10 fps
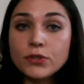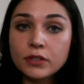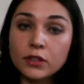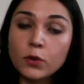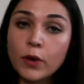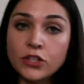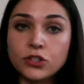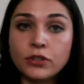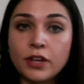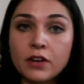a
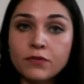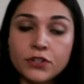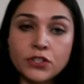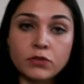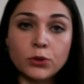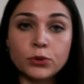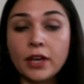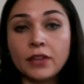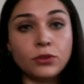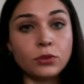questionnaire, first of all, to
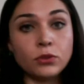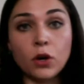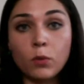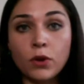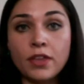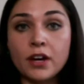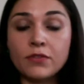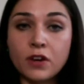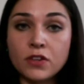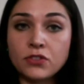get to know what their
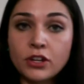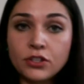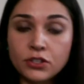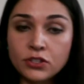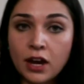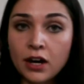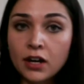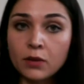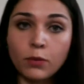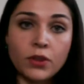frustrations are
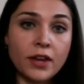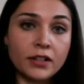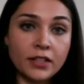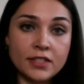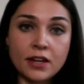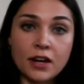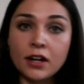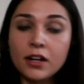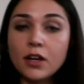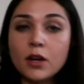and what their needs are,
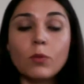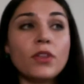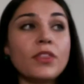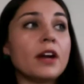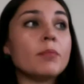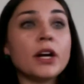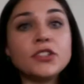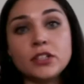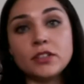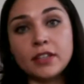what their
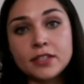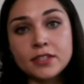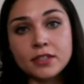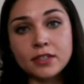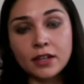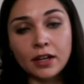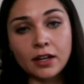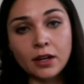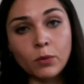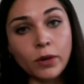budget is
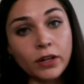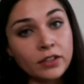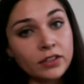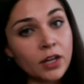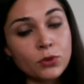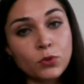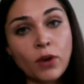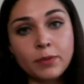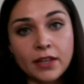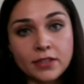when it comes to
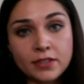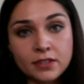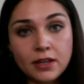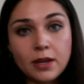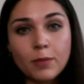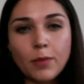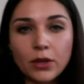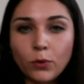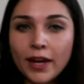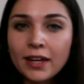sweatpants. By
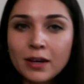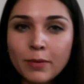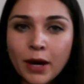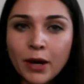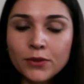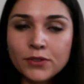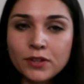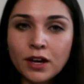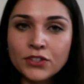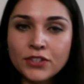the way, about
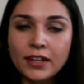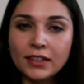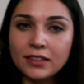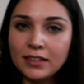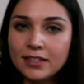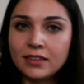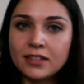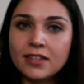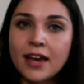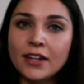understanding the needs and
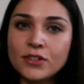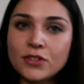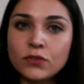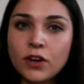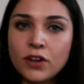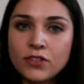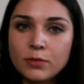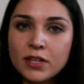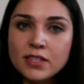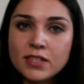desires of
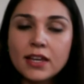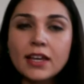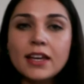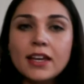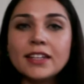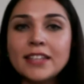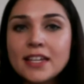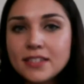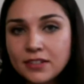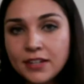customers,
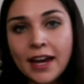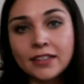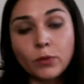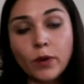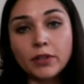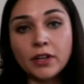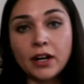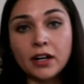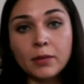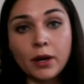yesterday I did a
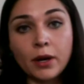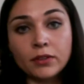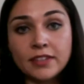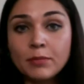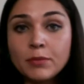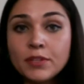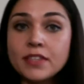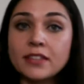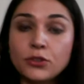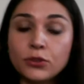webinar about the 10
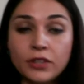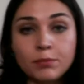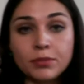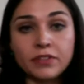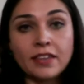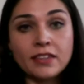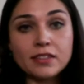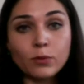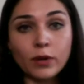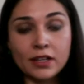mistakes that you can prevent
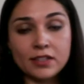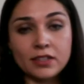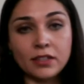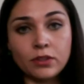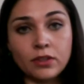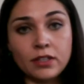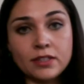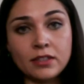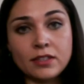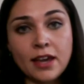when listening to the needs and
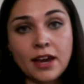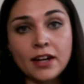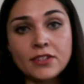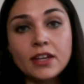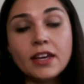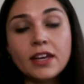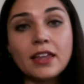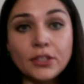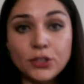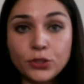desires
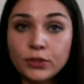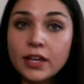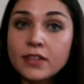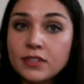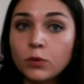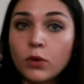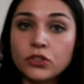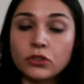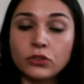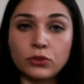that you can still watch
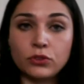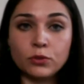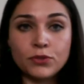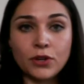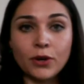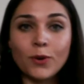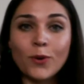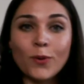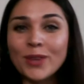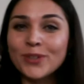on YouTube. So
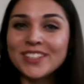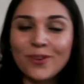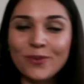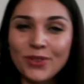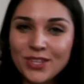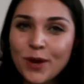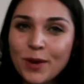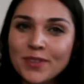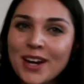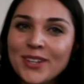when we're done with this
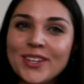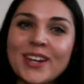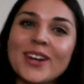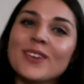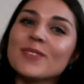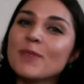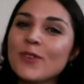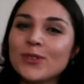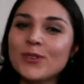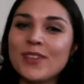webinar, you can move
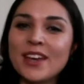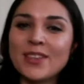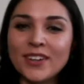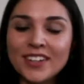on to that one